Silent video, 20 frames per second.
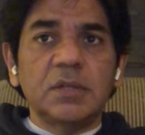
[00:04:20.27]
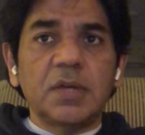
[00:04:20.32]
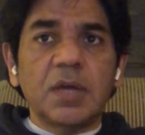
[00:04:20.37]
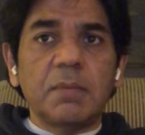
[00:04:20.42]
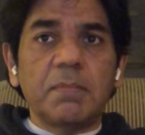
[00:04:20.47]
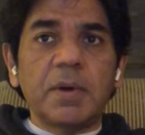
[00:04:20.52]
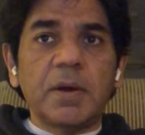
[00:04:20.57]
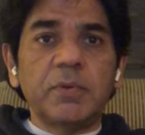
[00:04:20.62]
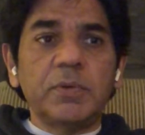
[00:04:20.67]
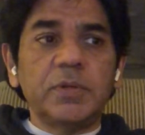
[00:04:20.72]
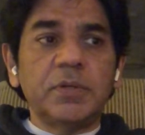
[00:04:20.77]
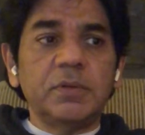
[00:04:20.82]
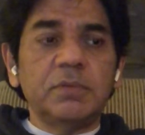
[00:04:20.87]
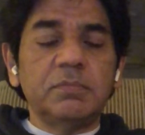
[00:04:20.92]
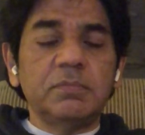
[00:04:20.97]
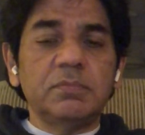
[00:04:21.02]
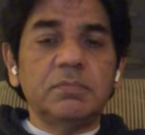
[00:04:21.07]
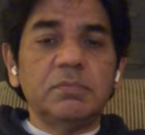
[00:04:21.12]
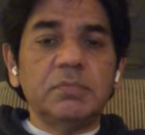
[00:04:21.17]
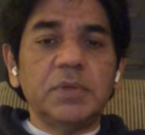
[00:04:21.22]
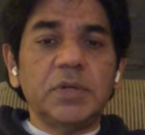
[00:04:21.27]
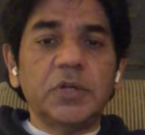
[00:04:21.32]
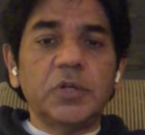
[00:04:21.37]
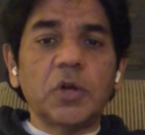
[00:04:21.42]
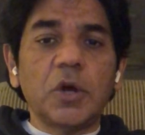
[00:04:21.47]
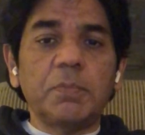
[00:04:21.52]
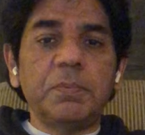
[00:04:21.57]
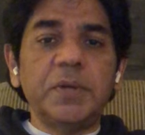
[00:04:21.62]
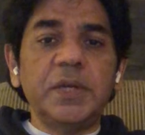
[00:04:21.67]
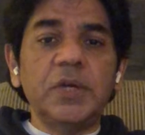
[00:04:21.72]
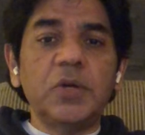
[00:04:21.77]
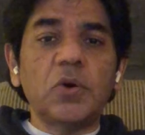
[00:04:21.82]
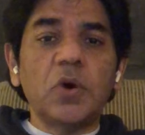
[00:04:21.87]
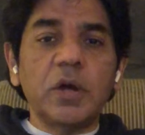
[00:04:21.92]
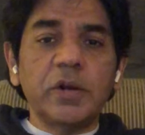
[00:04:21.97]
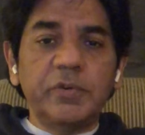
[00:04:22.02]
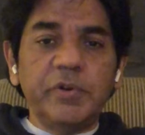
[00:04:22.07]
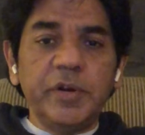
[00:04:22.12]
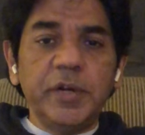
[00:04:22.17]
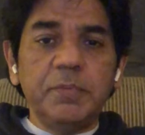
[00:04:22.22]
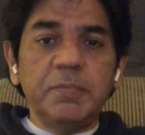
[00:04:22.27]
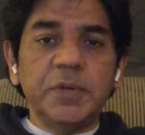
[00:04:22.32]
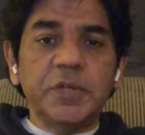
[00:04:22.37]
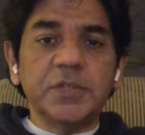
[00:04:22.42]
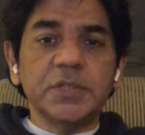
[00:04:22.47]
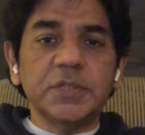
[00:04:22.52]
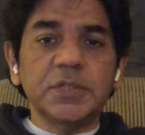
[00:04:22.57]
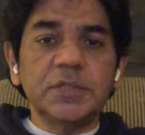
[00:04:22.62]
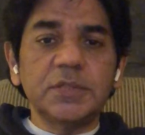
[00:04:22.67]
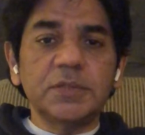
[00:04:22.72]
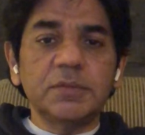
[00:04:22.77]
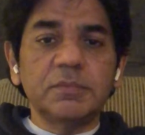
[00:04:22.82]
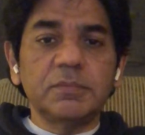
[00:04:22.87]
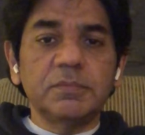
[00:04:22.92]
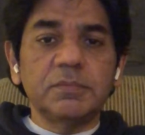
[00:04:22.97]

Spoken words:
about adopting concrete measures